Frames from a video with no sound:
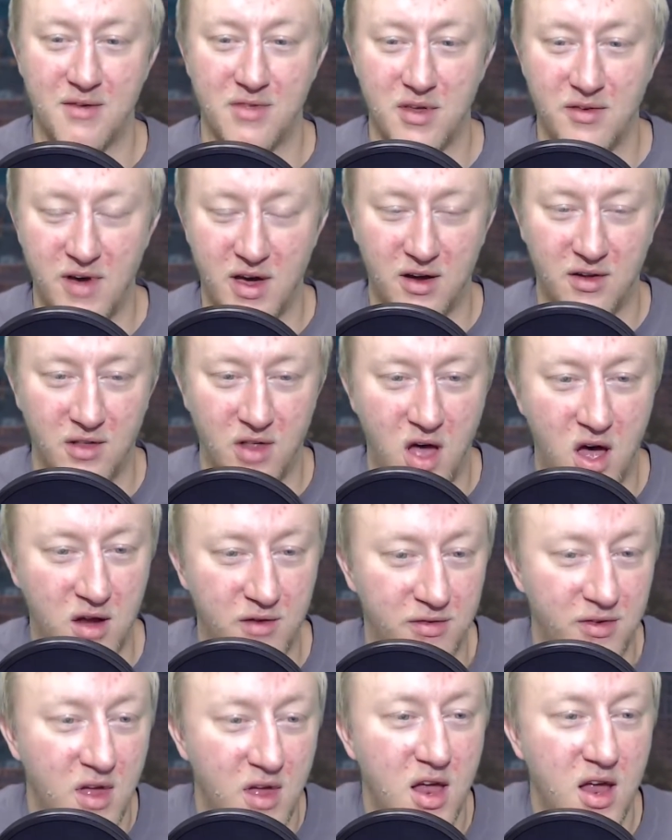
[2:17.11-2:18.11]
They've had a lot
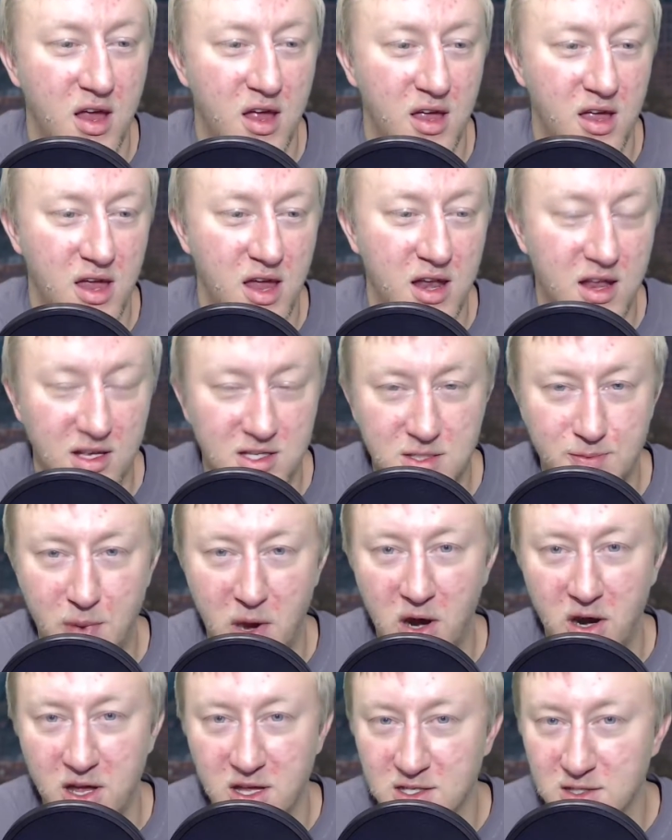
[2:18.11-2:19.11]
of
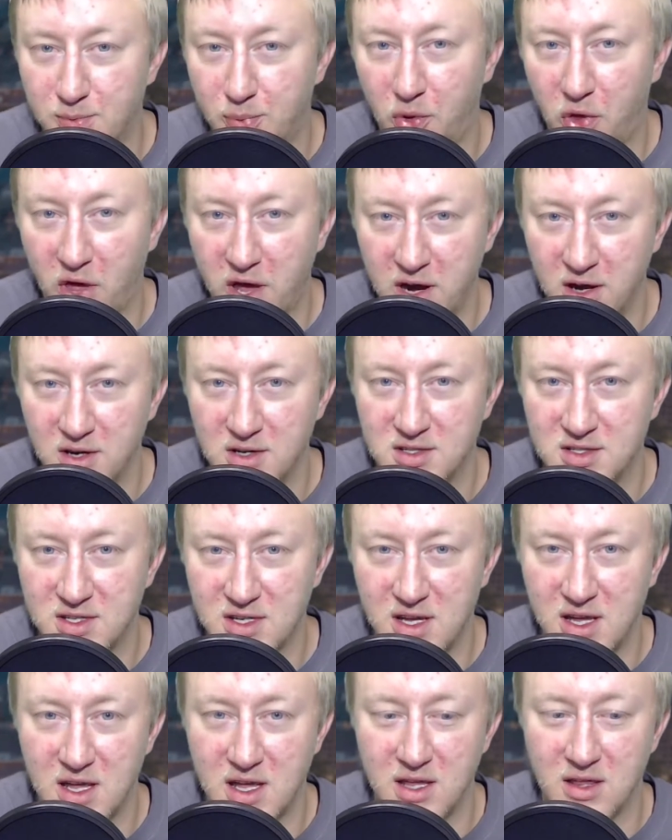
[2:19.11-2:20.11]
inexperienced players
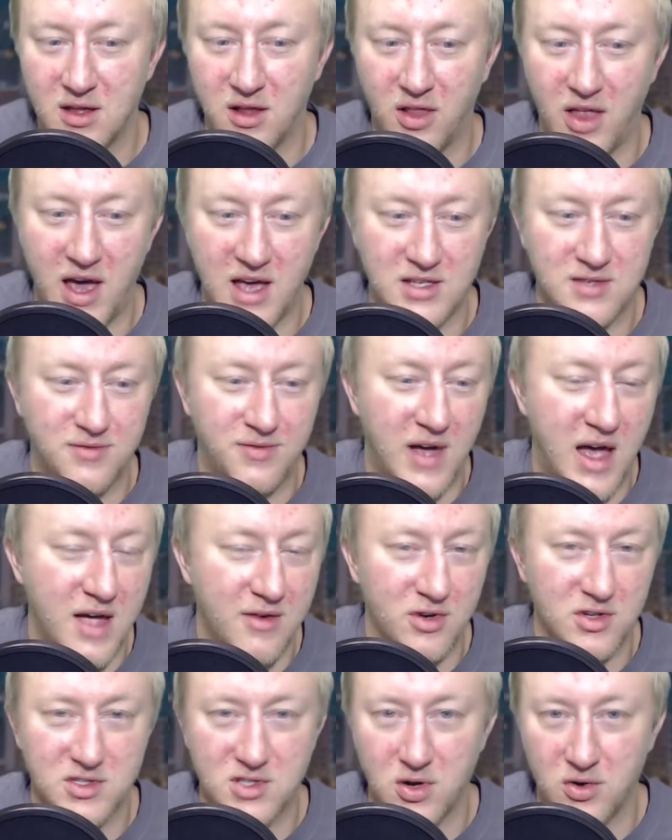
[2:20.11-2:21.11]
in the last 5
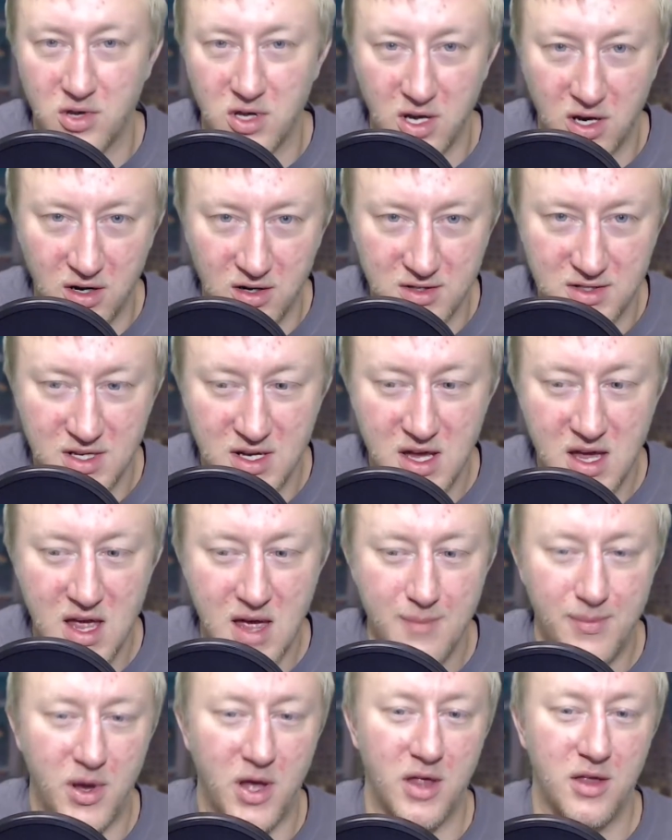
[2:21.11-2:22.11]
or so years,
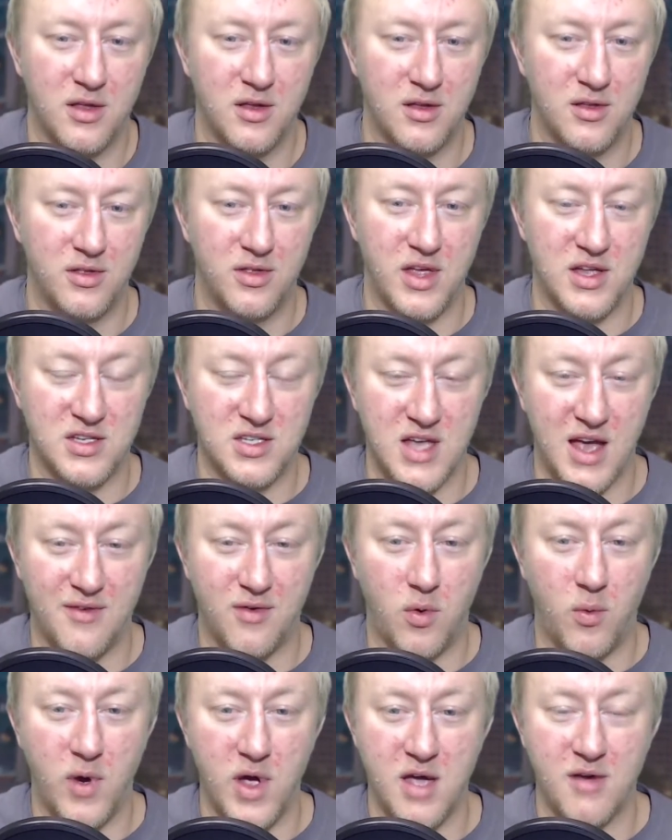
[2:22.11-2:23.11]
but they just have a
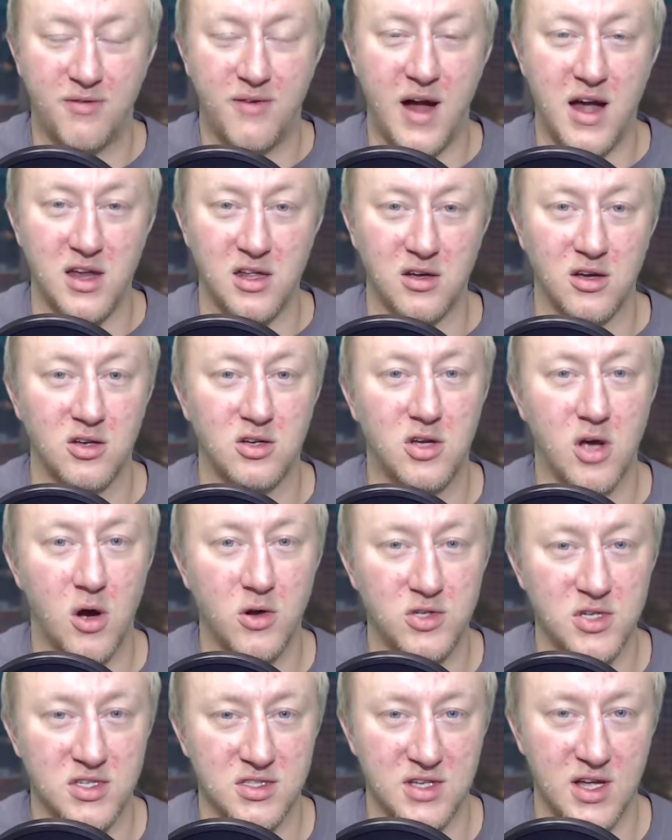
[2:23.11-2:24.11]
way of finding good
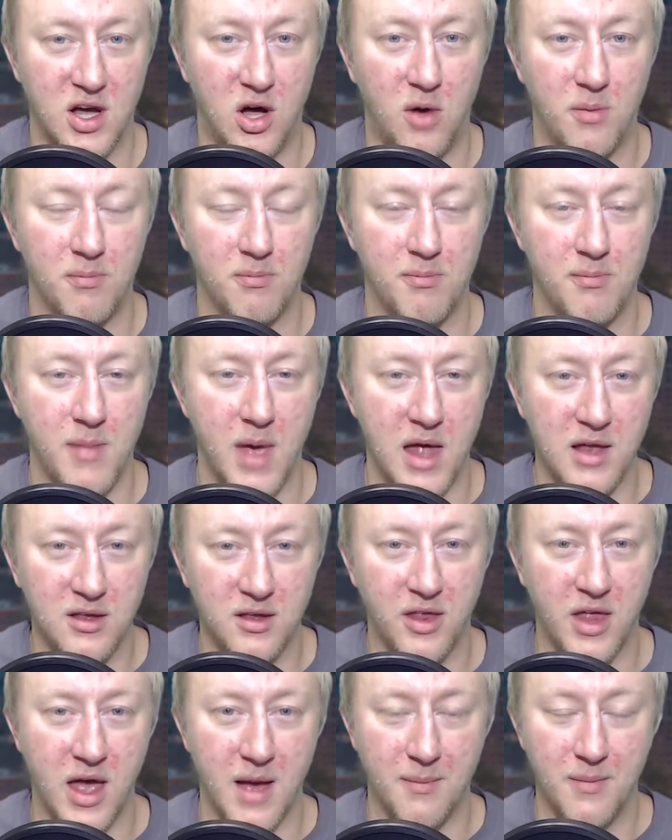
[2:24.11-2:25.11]
coaches to help mend
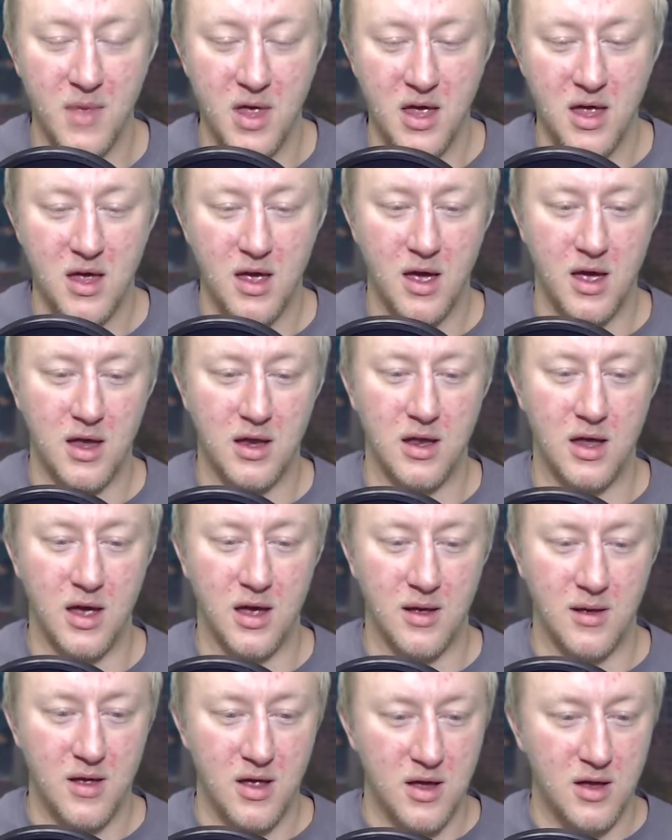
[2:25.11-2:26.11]
them
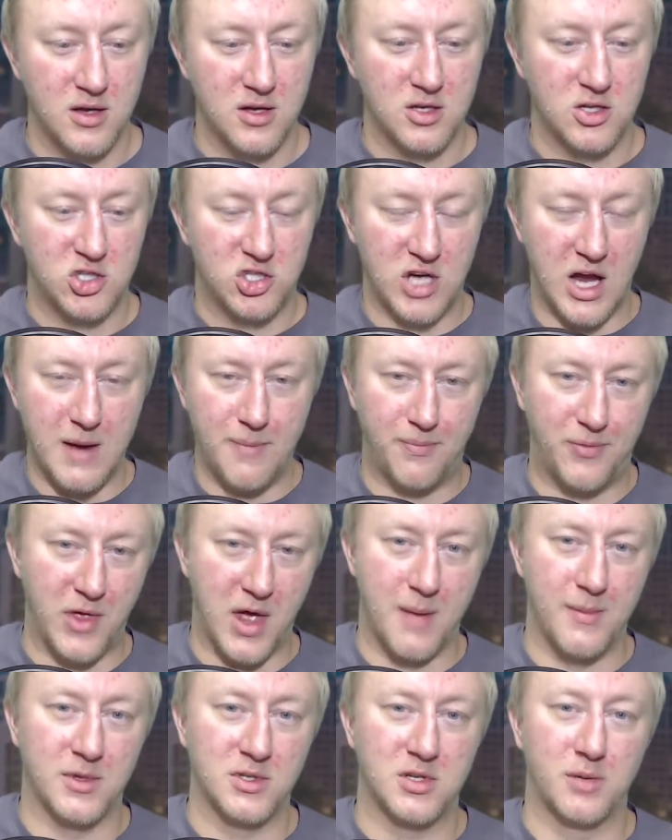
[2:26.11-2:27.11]
and shape
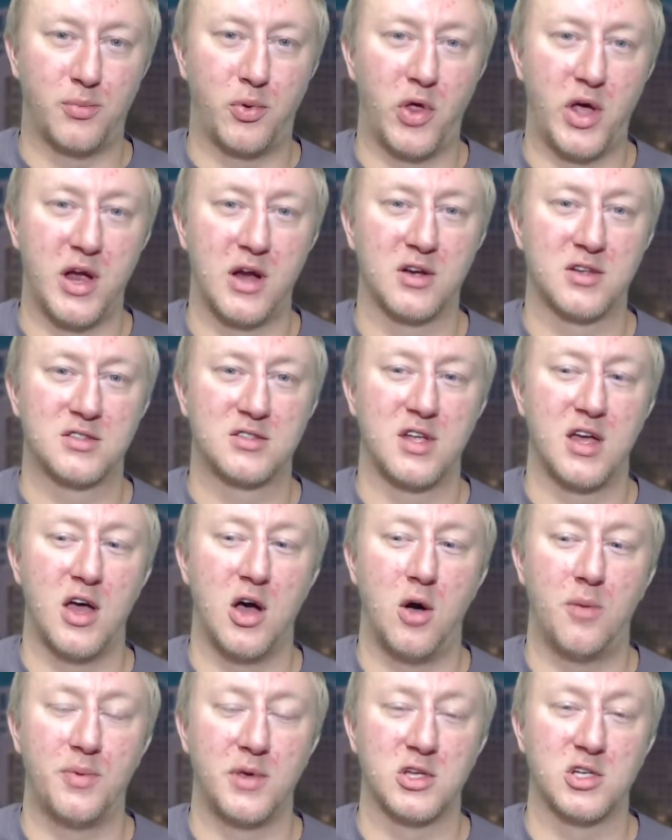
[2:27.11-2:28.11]
them into players to
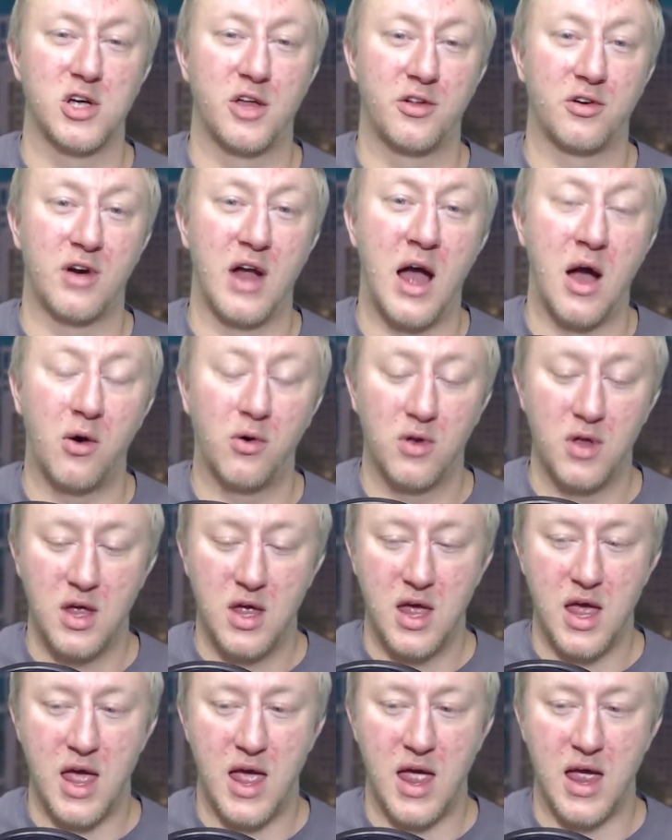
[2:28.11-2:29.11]
help each other out
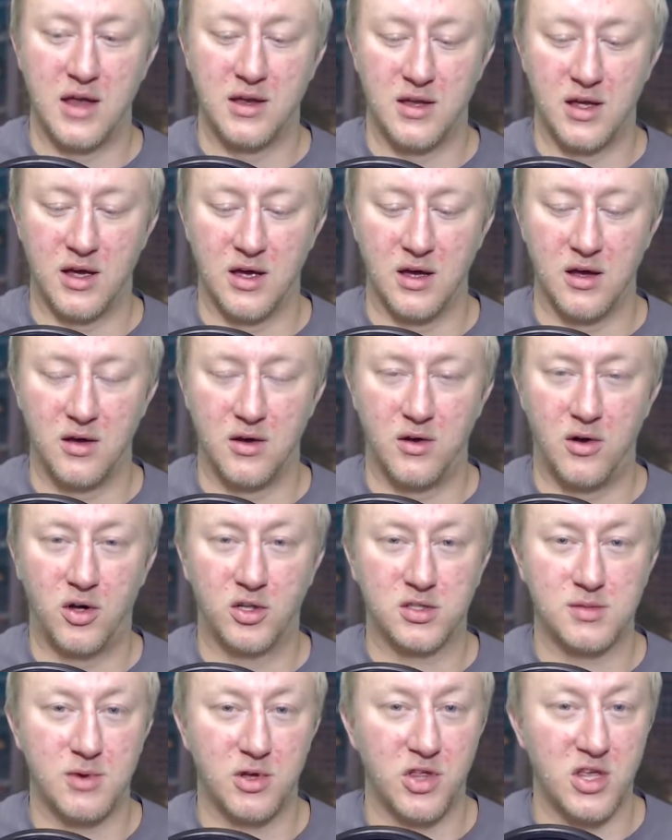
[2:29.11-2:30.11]
and
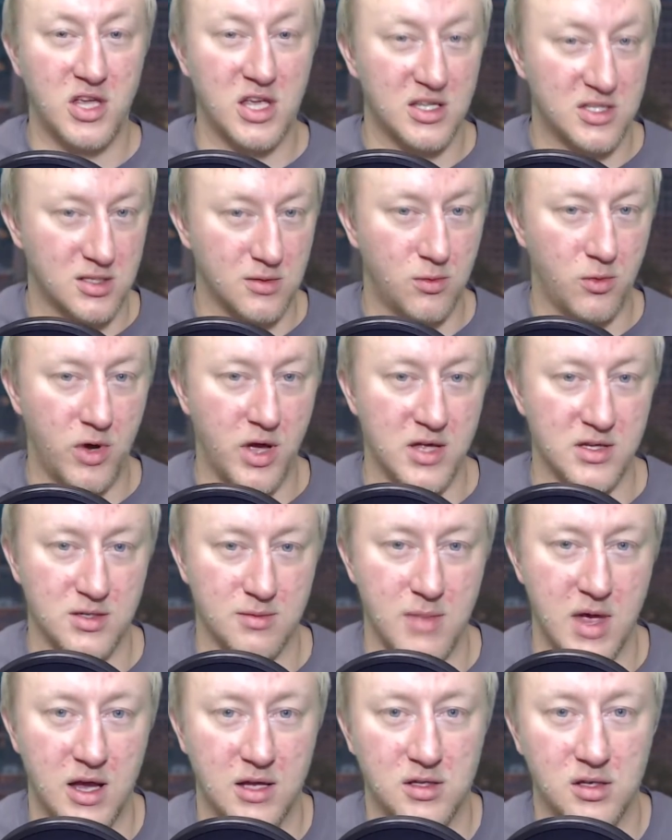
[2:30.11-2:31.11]
ultimately get some wins and
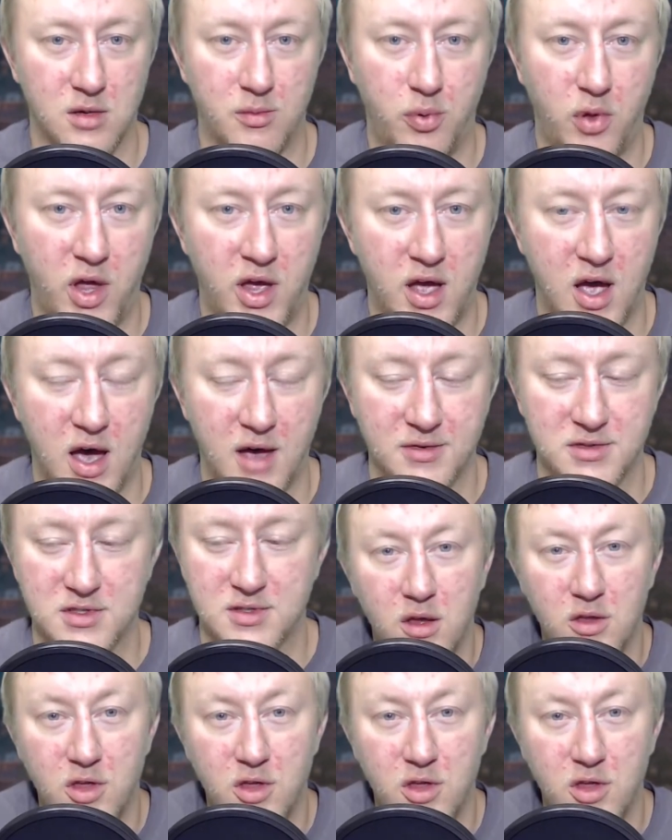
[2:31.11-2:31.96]
make it to the playoffs.